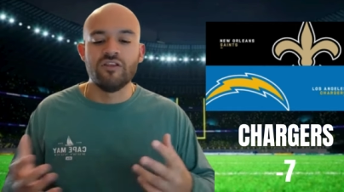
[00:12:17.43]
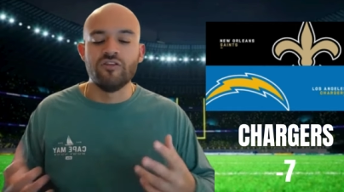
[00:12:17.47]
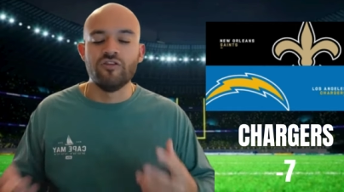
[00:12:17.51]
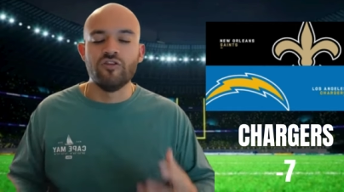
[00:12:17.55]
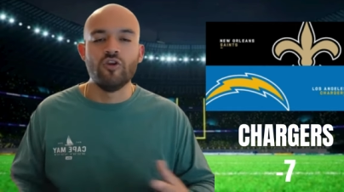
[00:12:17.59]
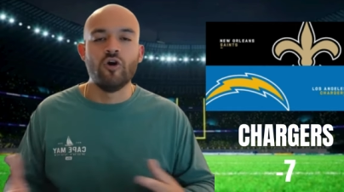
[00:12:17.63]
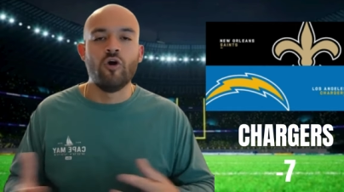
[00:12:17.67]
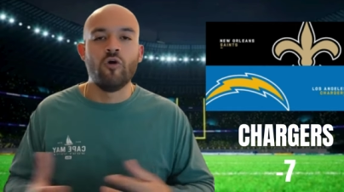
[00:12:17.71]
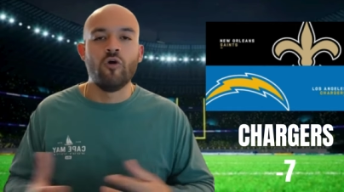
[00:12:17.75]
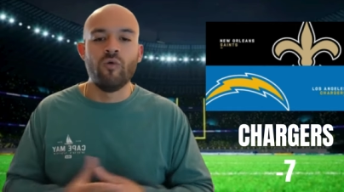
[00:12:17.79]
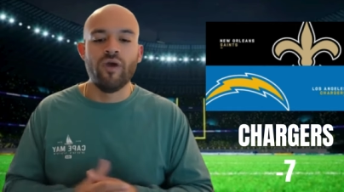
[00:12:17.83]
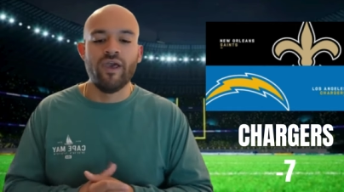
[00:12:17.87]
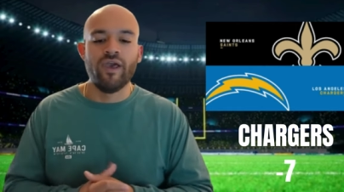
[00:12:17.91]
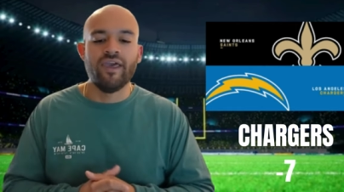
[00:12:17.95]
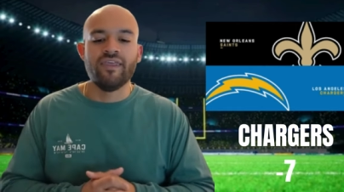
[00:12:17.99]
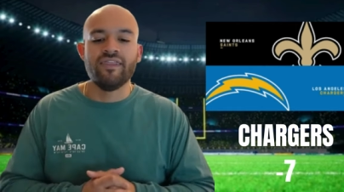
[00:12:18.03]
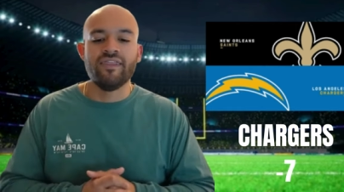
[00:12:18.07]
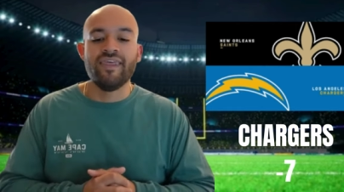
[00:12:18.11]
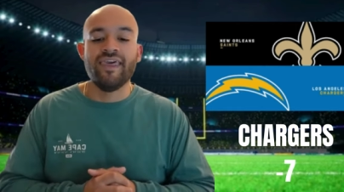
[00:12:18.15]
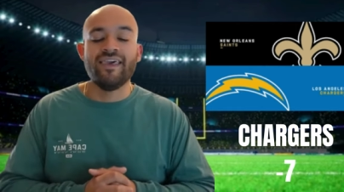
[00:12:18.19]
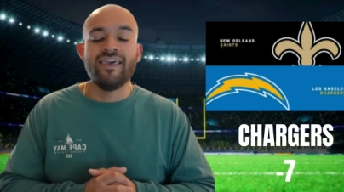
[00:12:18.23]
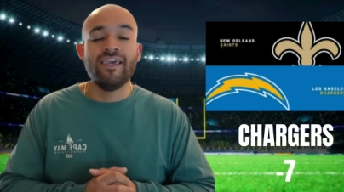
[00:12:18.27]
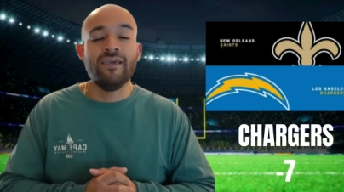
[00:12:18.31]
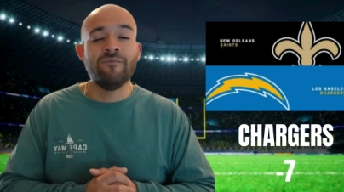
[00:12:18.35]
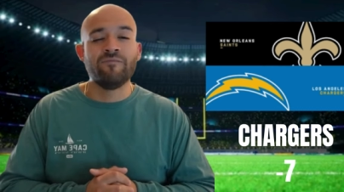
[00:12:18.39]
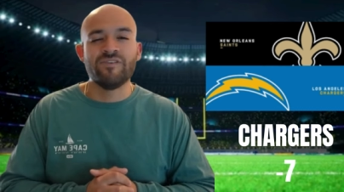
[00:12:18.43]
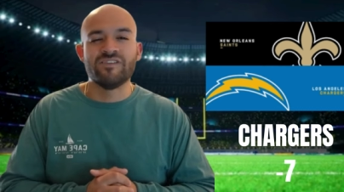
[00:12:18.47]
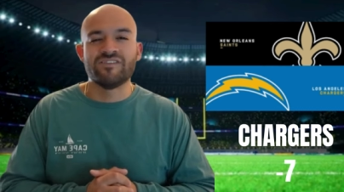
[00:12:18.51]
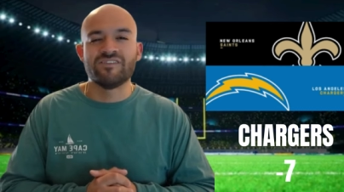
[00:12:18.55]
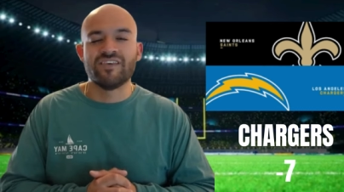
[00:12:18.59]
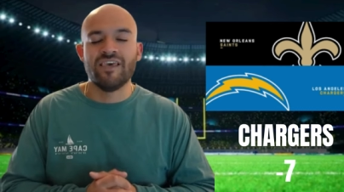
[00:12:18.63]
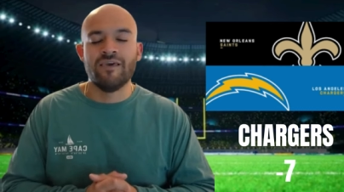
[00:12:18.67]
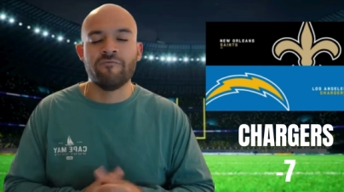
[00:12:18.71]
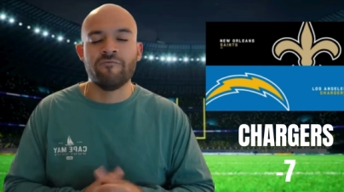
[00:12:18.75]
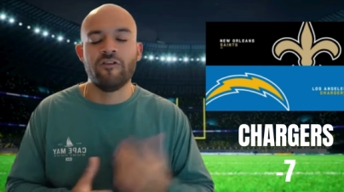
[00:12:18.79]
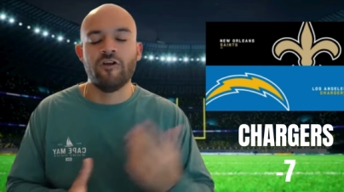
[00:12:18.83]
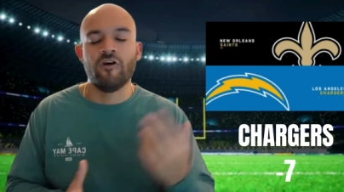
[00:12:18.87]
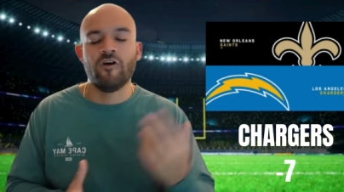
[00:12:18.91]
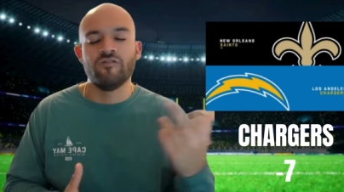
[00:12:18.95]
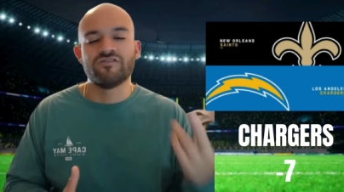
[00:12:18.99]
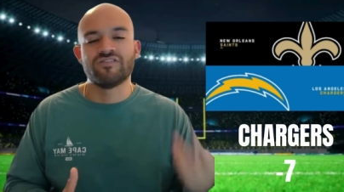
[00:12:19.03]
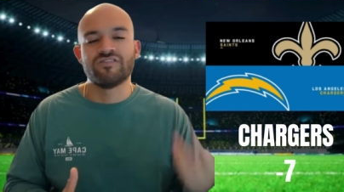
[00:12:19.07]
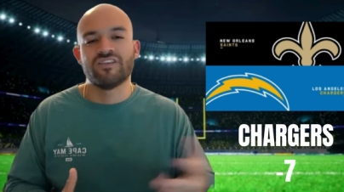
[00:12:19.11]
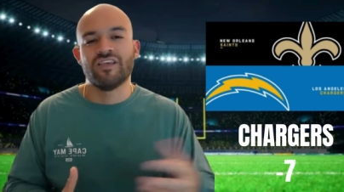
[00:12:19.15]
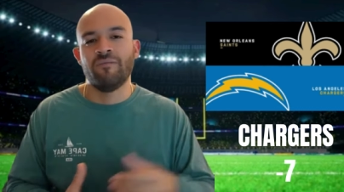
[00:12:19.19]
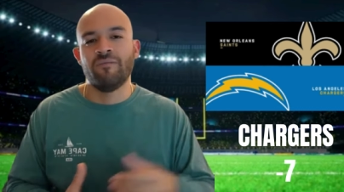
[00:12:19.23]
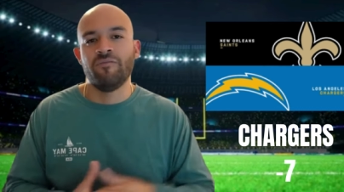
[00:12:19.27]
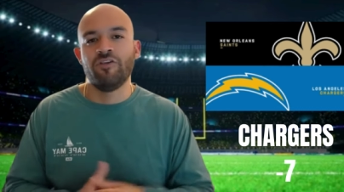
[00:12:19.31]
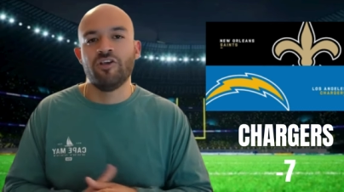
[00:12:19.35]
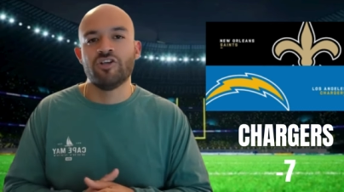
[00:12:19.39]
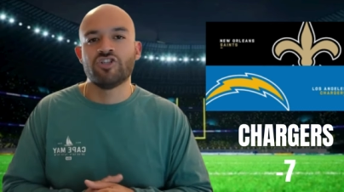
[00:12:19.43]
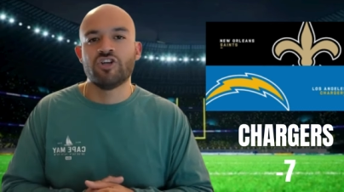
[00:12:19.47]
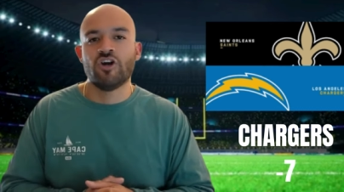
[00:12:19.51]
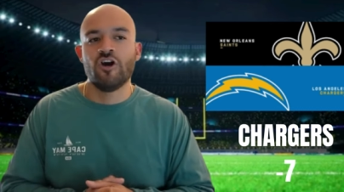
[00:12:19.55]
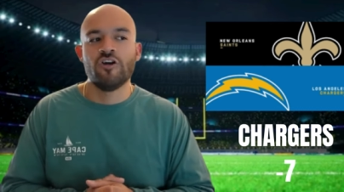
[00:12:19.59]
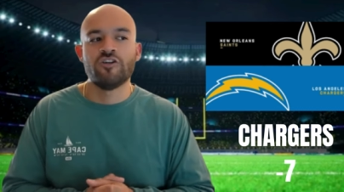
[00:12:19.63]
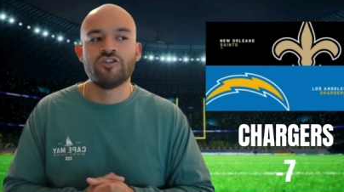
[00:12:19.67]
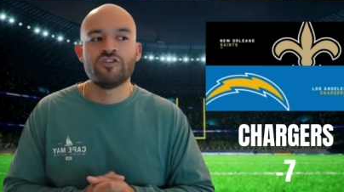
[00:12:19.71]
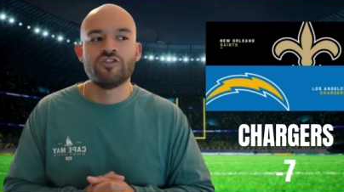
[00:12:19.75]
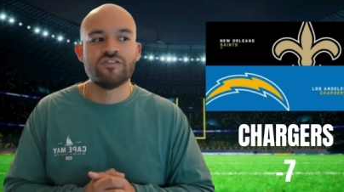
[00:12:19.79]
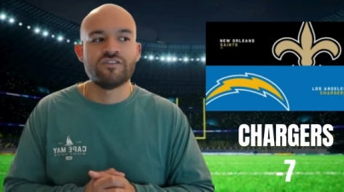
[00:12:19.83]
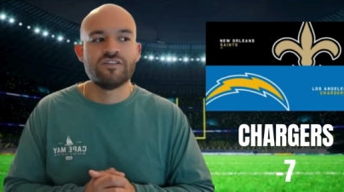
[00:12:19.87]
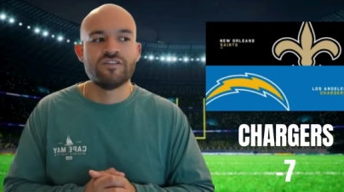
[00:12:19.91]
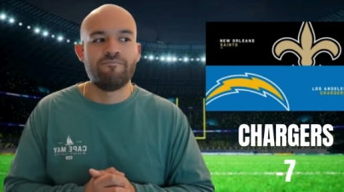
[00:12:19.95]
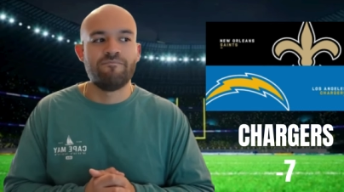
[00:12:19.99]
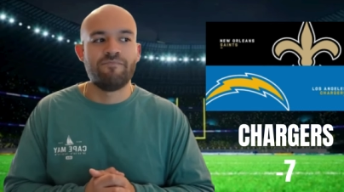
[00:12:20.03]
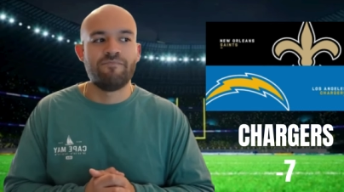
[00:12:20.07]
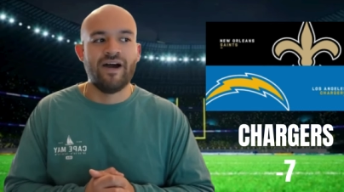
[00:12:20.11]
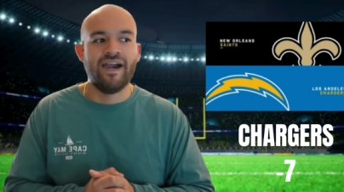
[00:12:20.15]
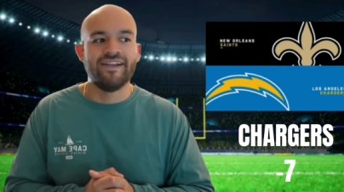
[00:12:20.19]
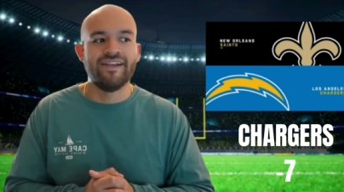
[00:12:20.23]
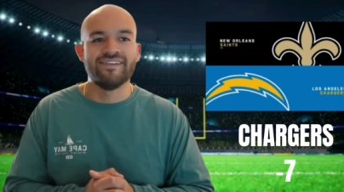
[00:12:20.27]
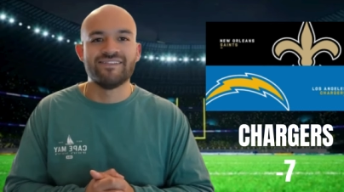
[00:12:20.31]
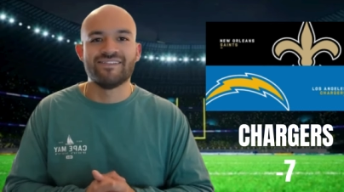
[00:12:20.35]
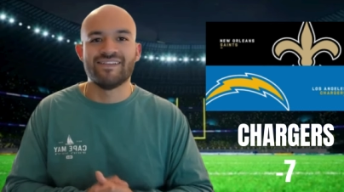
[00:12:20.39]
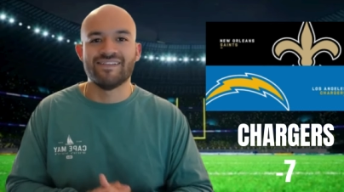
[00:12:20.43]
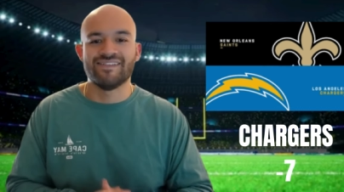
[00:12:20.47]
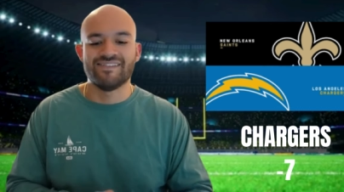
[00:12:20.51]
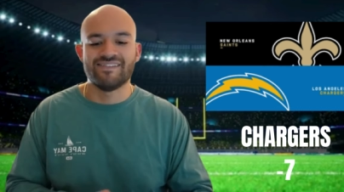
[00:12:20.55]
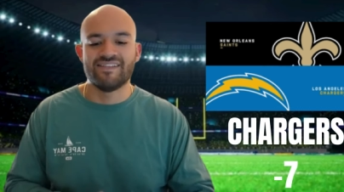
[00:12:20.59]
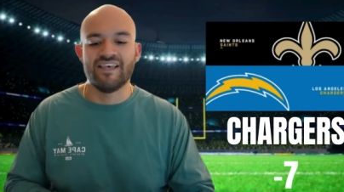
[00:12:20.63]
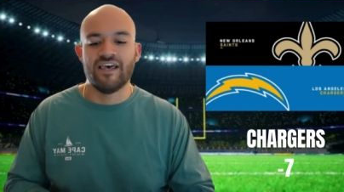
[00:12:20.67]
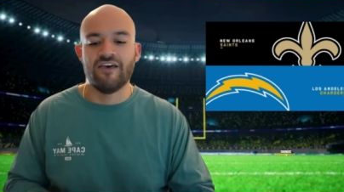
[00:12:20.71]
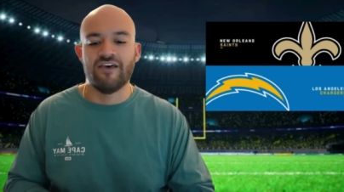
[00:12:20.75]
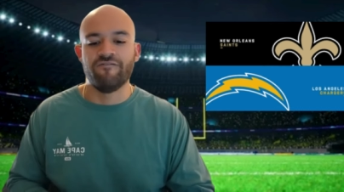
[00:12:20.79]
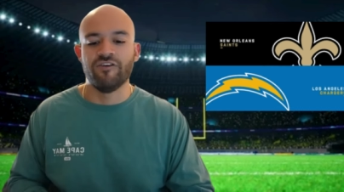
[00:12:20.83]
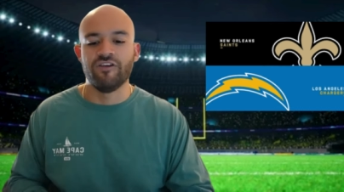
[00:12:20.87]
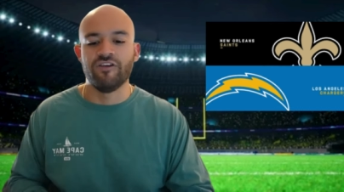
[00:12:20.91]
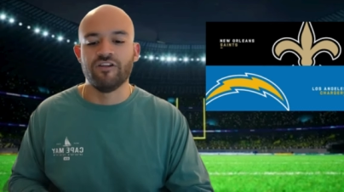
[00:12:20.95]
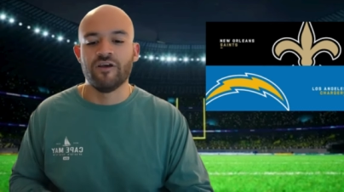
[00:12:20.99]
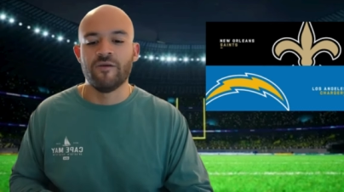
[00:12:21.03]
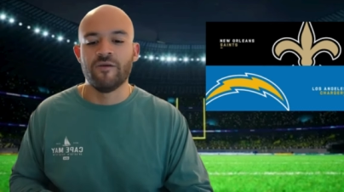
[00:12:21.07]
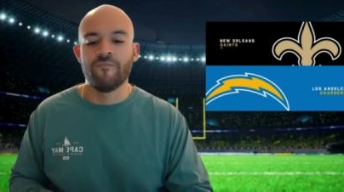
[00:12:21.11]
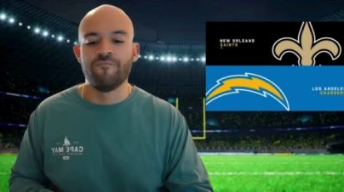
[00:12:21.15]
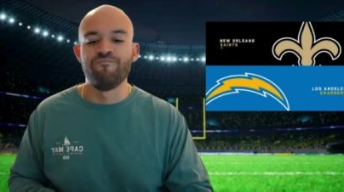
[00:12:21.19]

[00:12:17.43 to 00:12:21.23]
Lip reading: No way they keep this game close. Give me the Chargers minus 7.